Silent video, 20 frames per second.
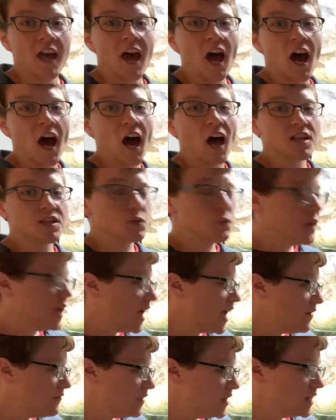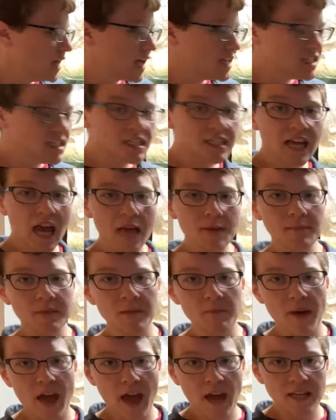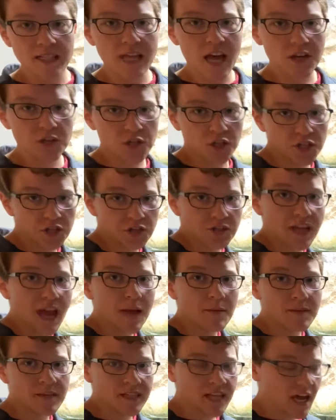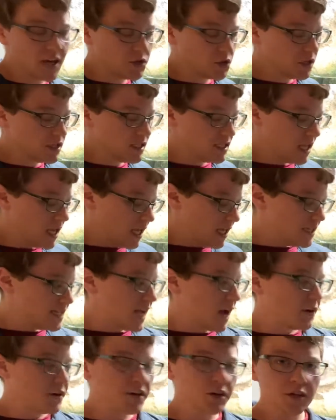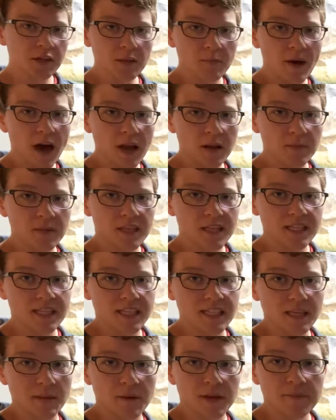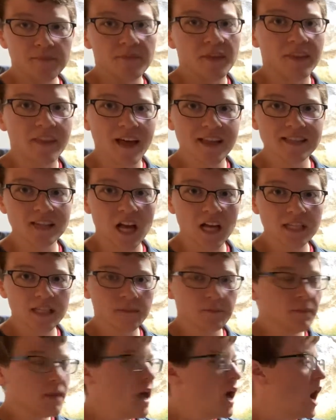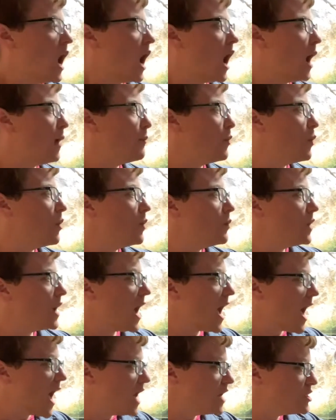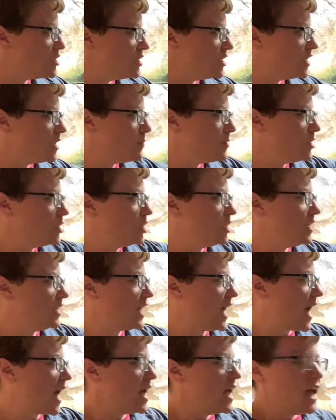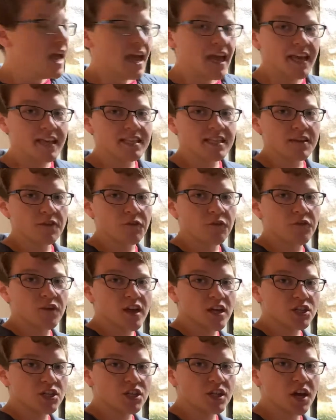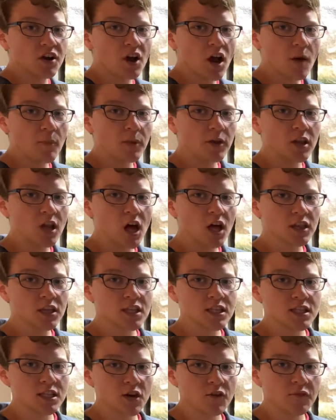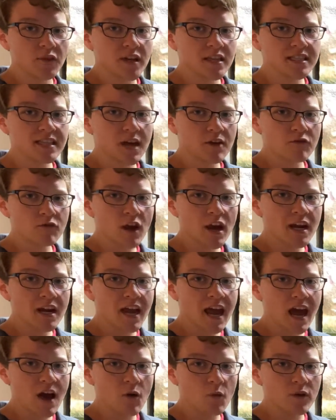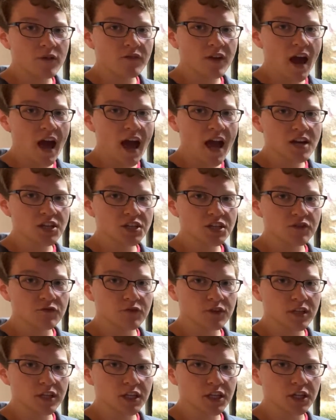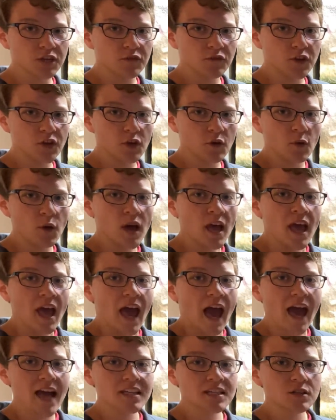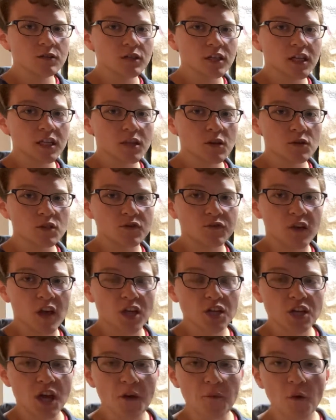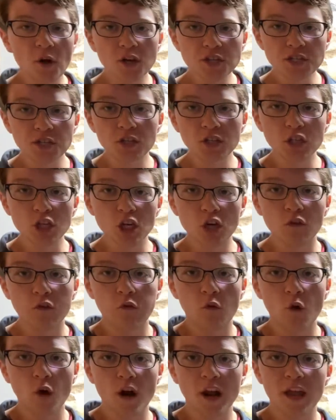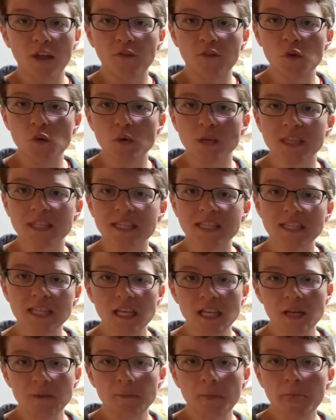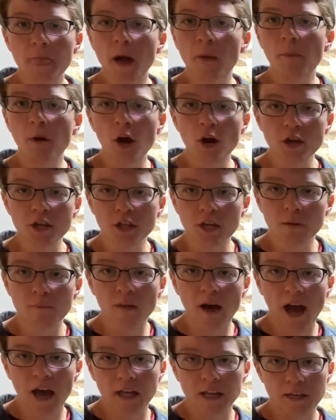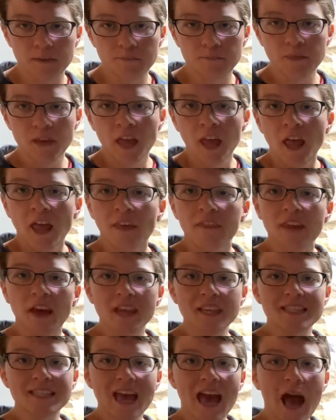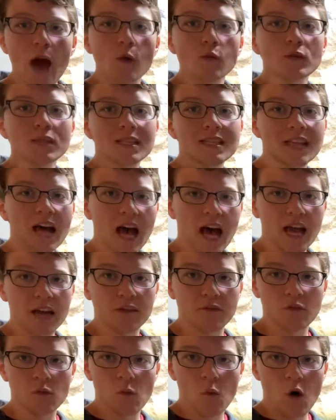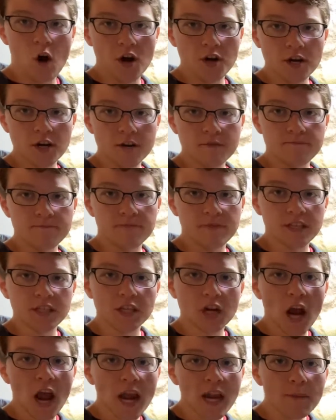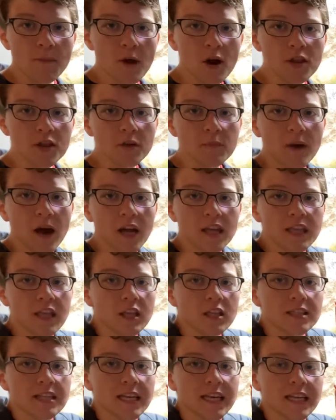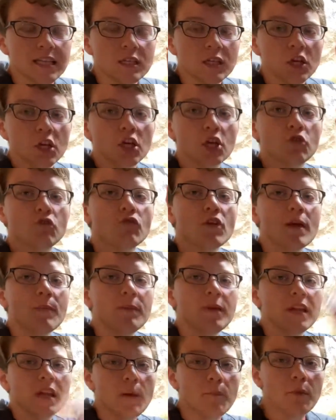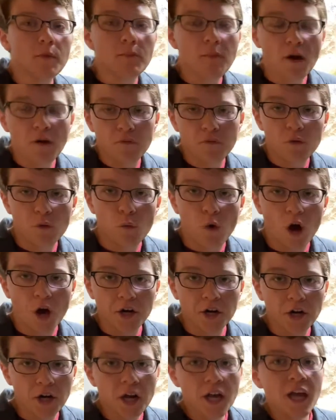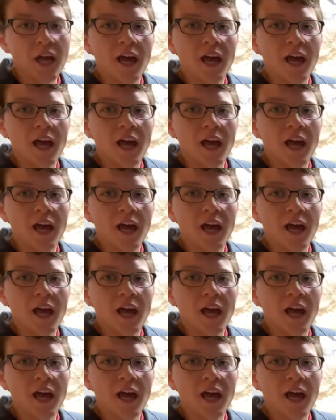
Uh, so we have lots of diamondback tetras or diamond tetras down here in the bottom of this exhibit, and that's awesome. Uh, but what we're actually gonna be looking at is the fish that are up along the surface. And right now, we've got actually a really good view. As you look at those fish, I want you to look for if you can see a part of their body that is outside of the water. Is there any part of their body that looks like it's creeping up above the water?